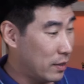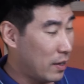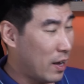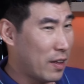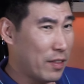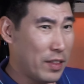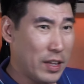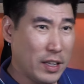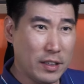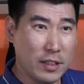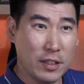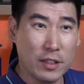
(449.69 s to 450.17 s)

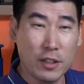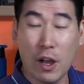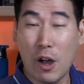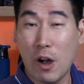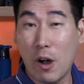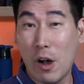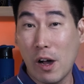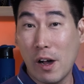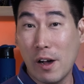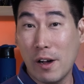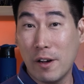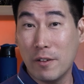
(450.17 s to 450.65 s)
I think
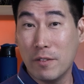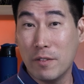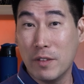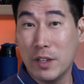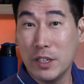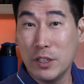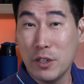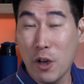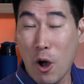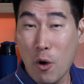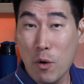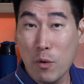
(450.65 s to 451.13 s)

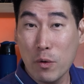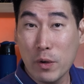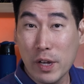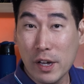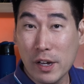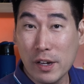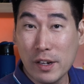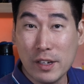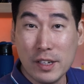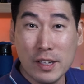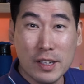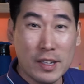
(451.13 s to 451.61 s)
the
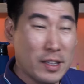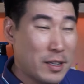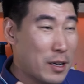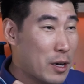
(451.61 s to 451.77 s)
Yoga